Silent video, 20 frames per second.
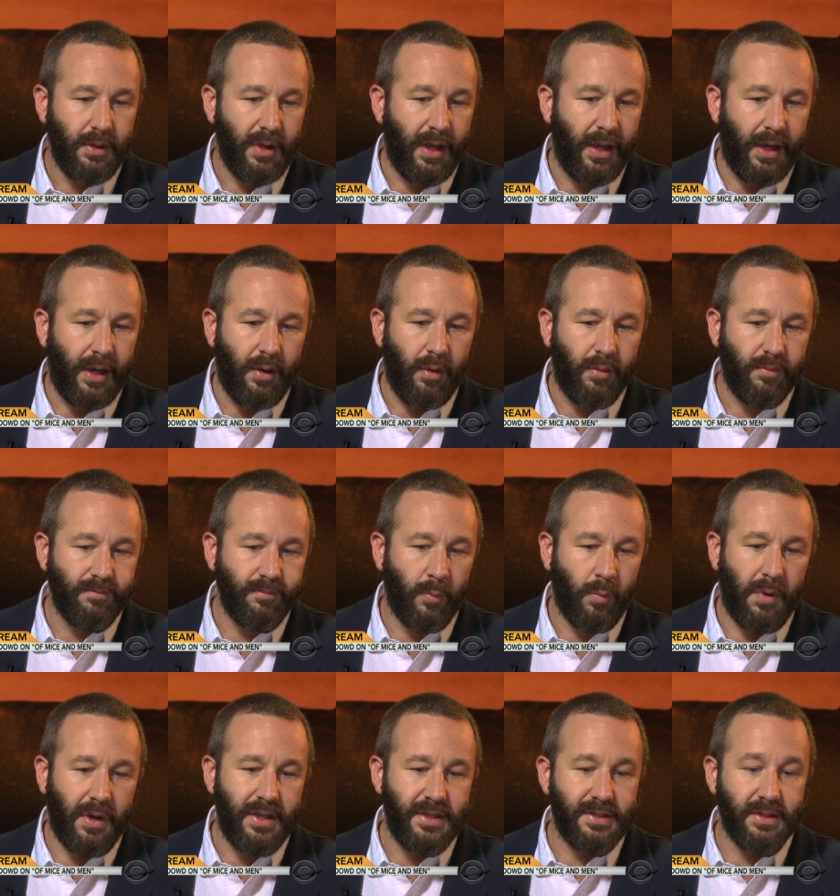uh,
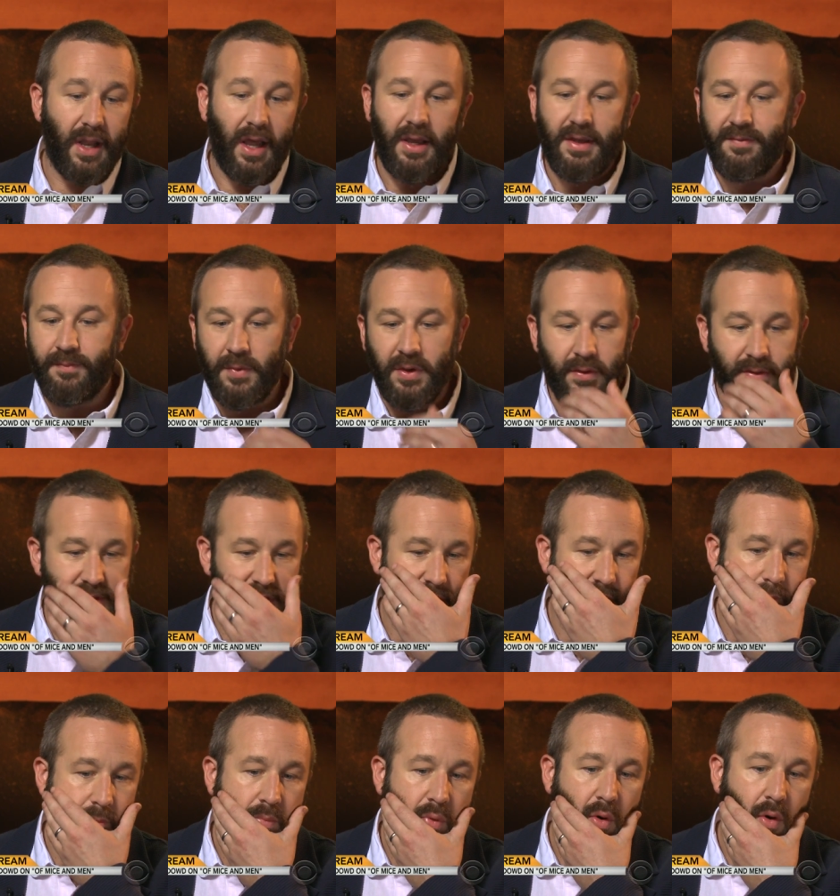why is live
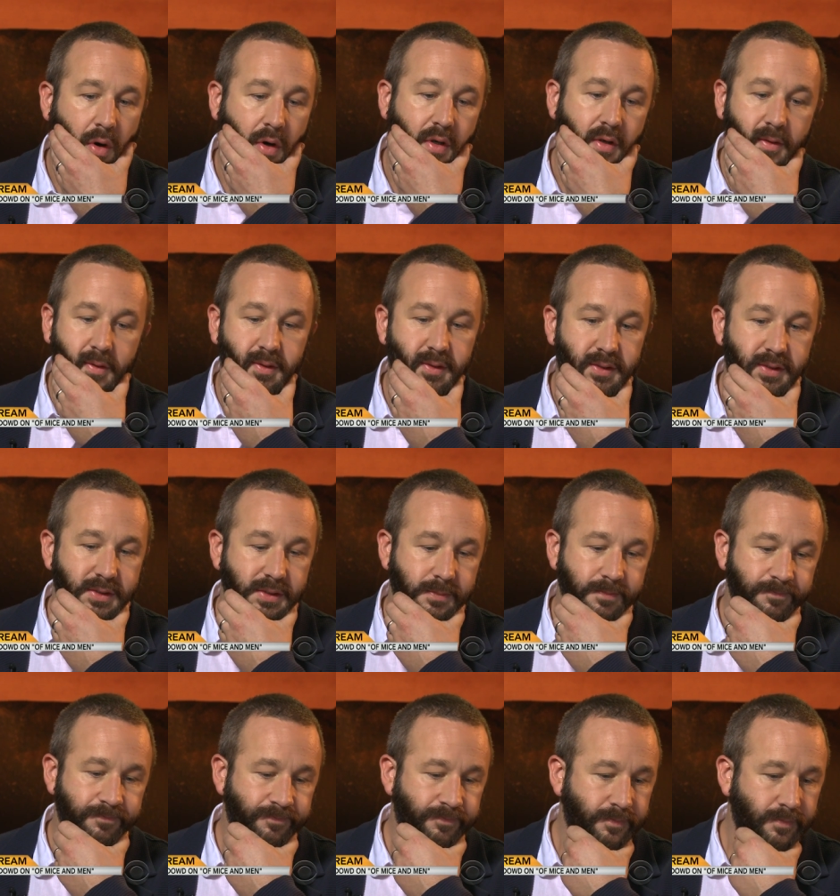music important?
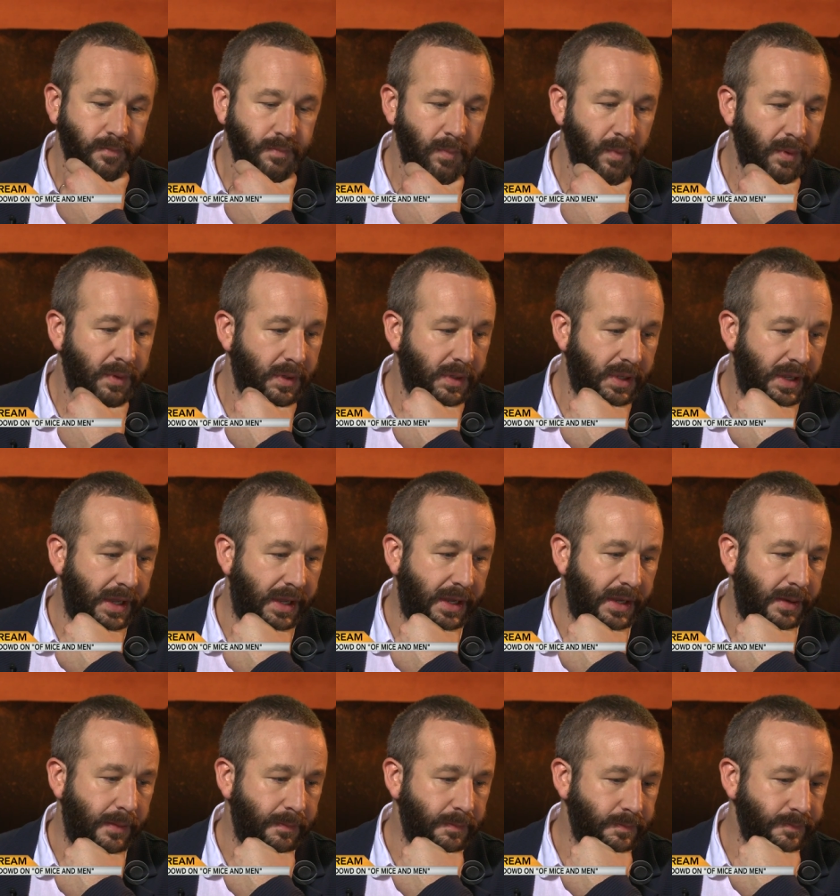
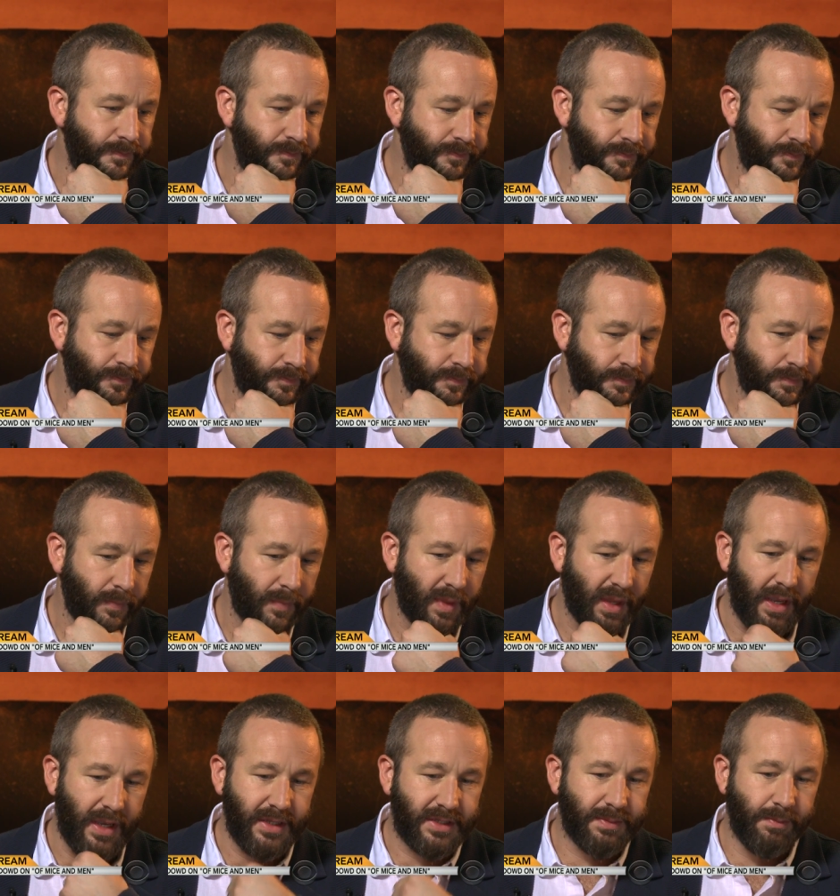Um,
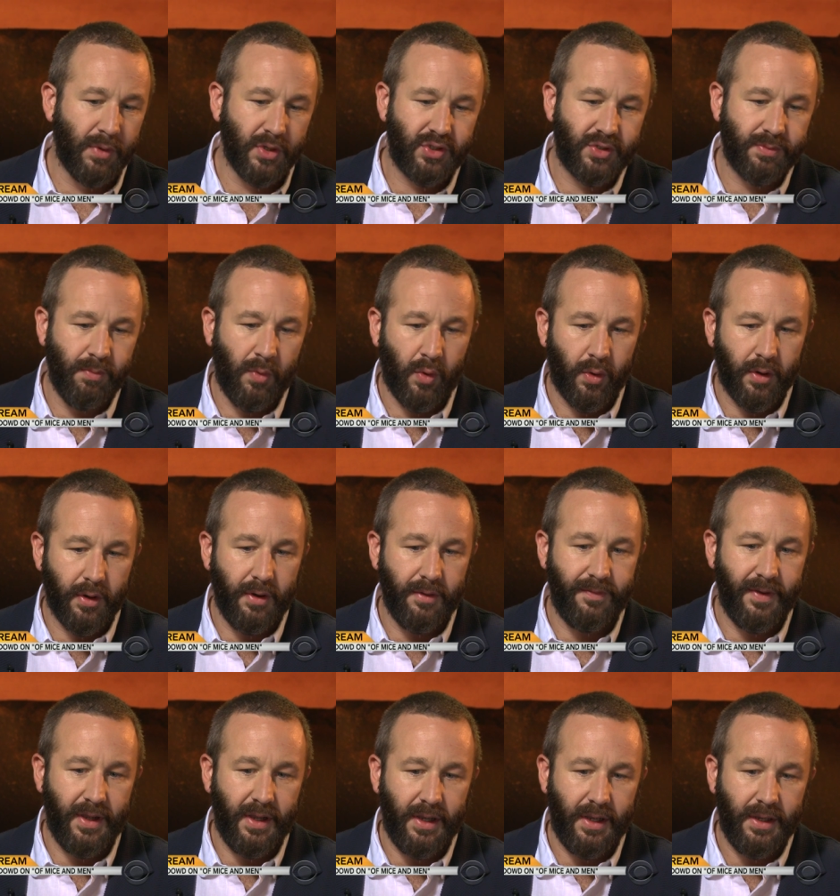it's much more
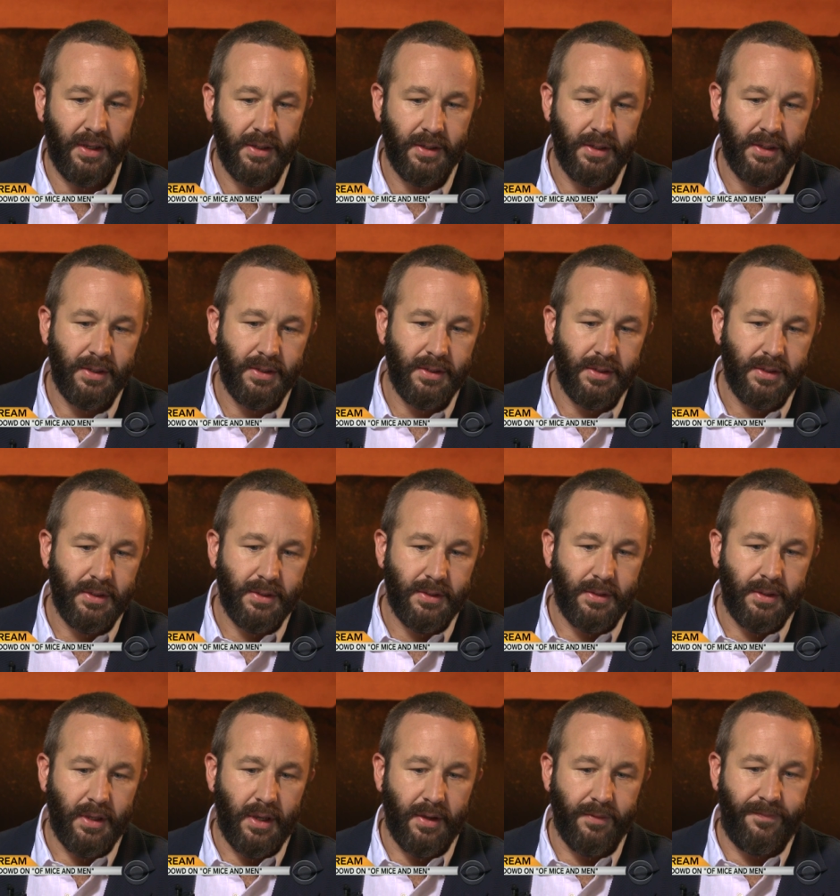of a
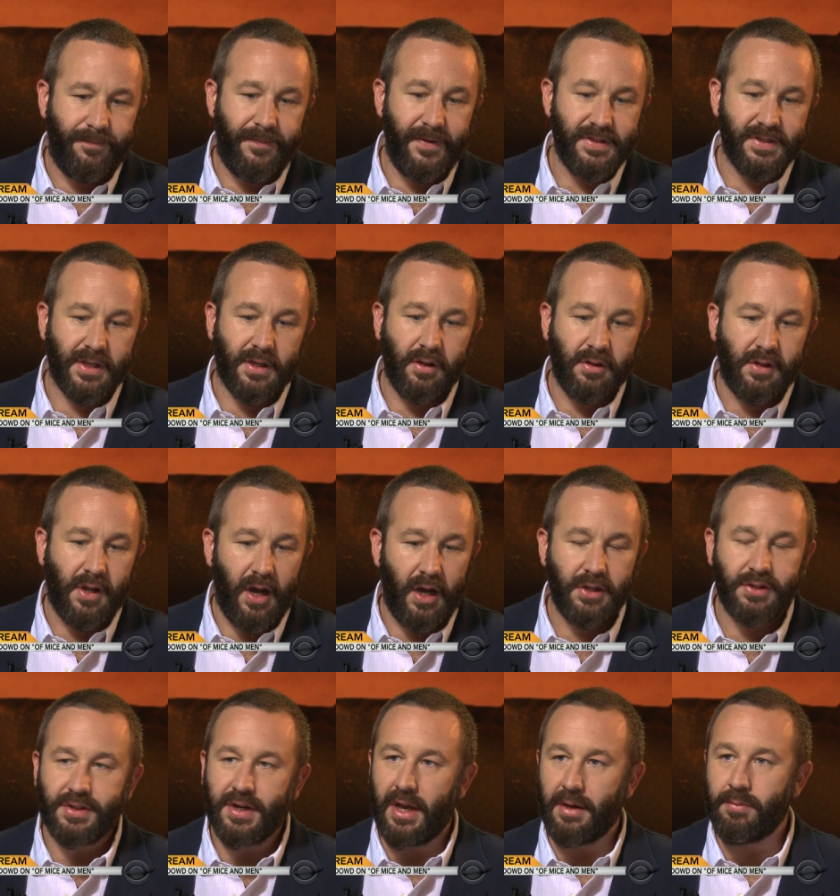a physical
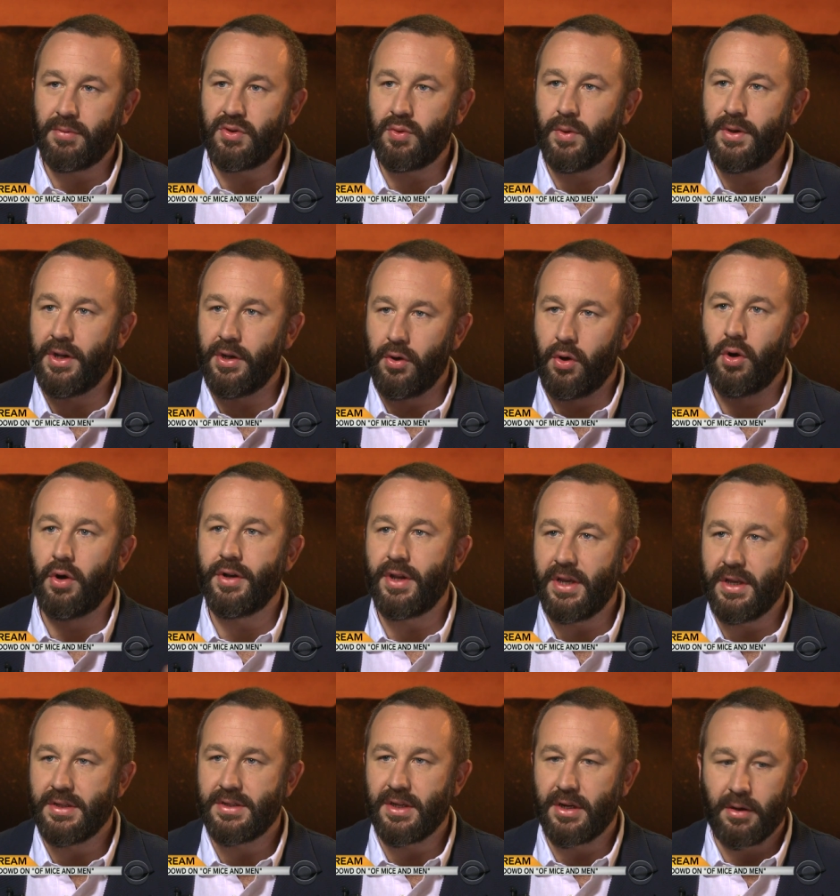contract between an
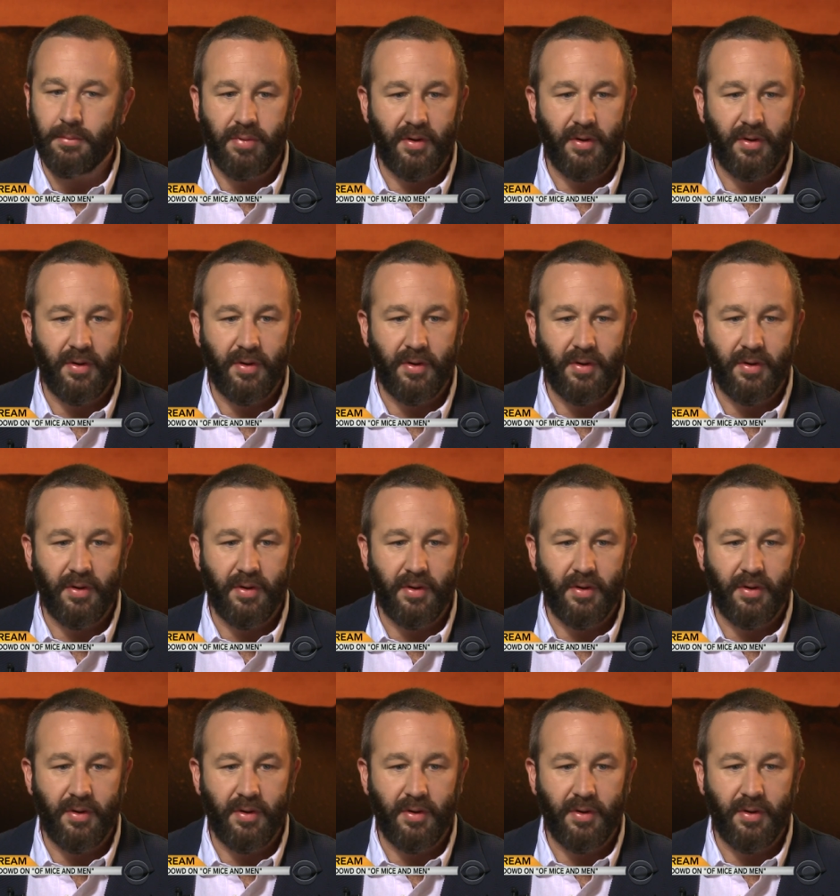audience and a